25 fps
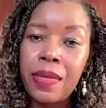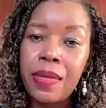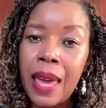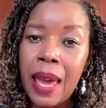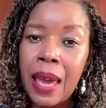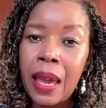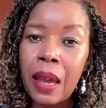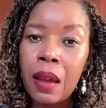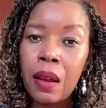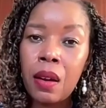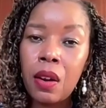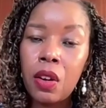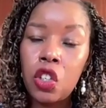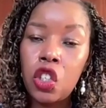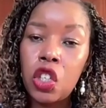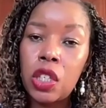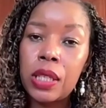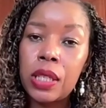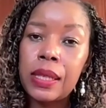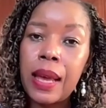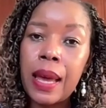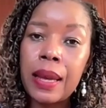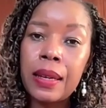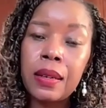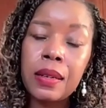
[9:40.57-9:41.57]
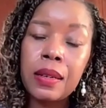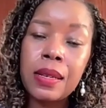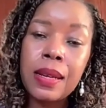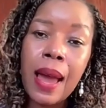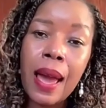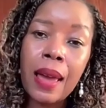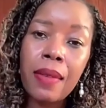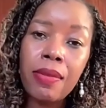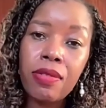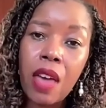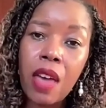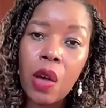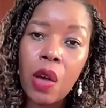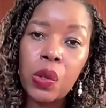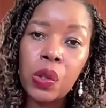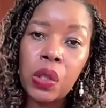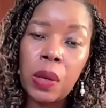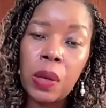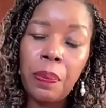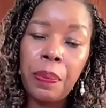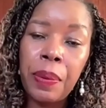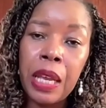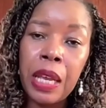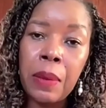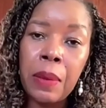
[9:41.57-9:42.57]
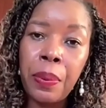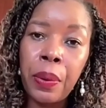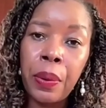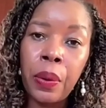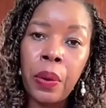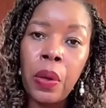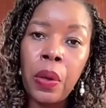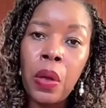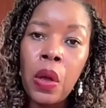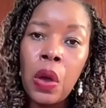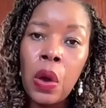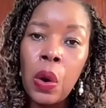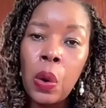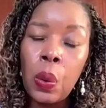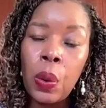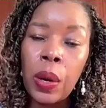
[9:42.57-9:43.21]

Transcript: There, just under 9,000 people